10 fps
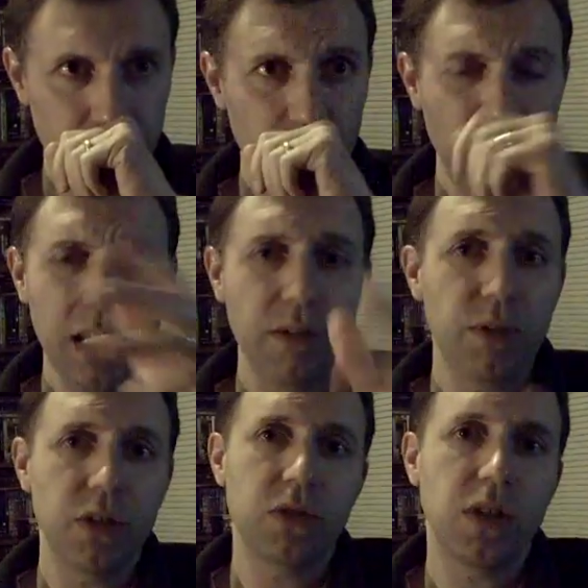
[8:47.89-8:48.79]
Mainly if you're
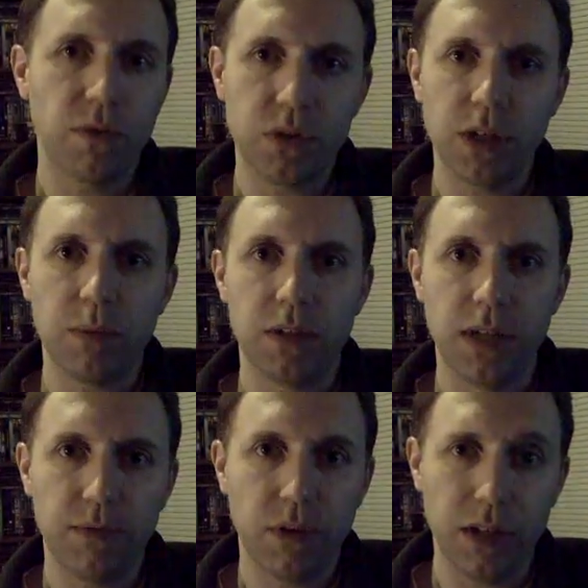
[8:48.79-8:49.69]
just looking for something
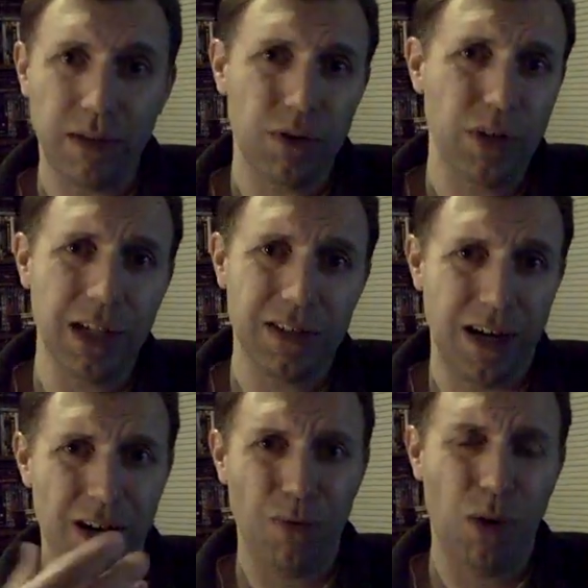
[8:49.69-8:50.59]
different and after you get
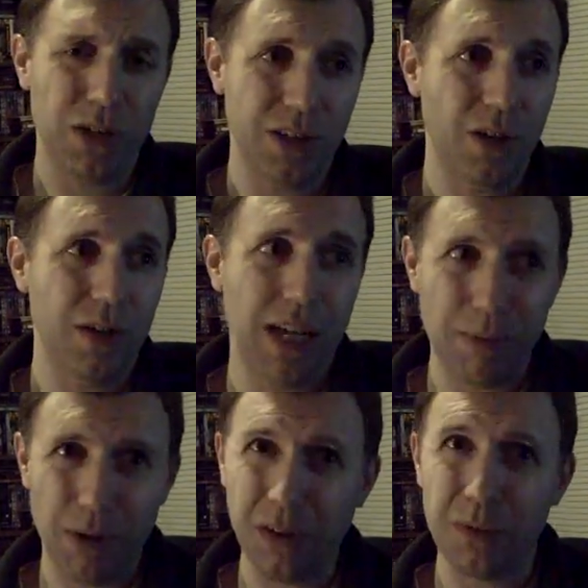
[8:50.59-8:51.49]
tired of watching all the
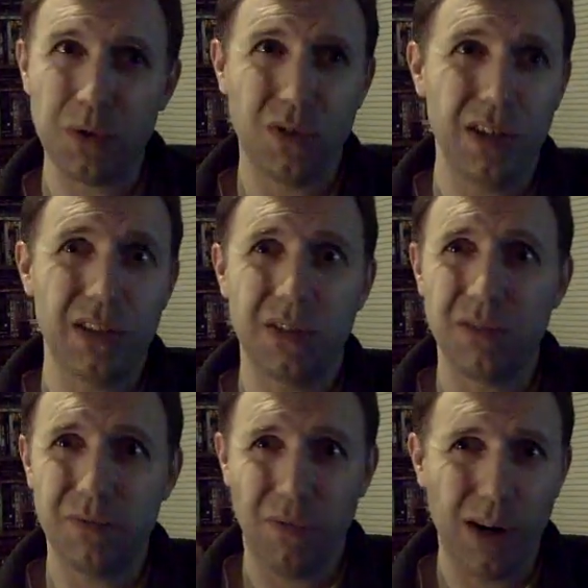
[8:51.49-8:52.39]
Nightmare on Elm Streets
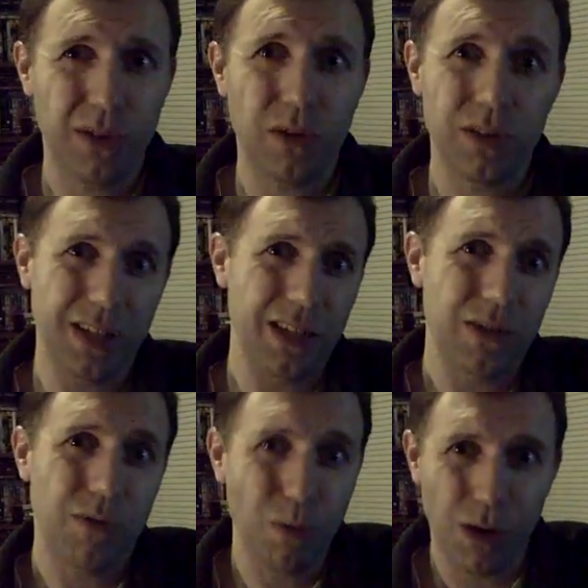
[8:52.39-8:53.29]
and Friday 13th,
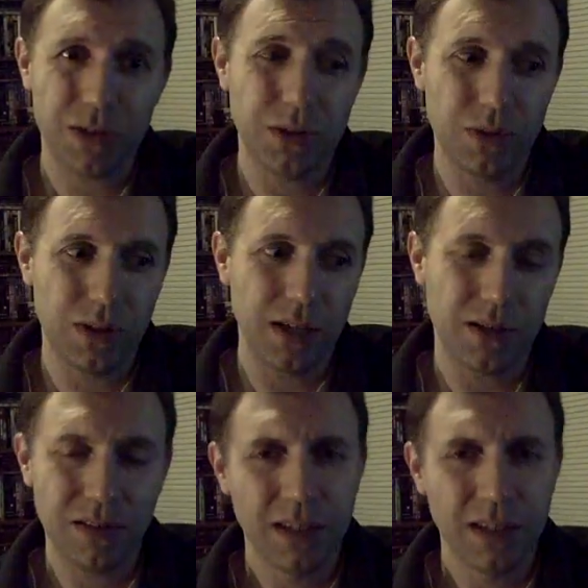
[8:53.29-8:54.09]
if you watch those to death,